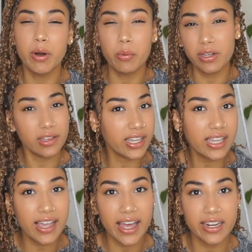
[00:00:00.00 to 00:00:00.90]
but we're
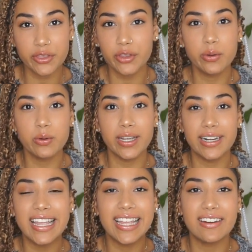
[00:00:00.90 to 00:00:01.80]
looking at it through
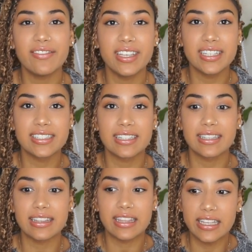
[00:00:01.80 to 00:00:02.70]
an envious
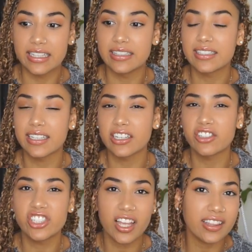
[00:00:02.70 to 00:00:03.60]
lens and a
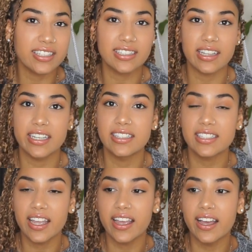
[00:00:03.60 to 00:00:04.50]
jealous
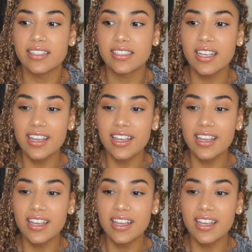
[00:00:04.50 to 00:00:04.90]
lens and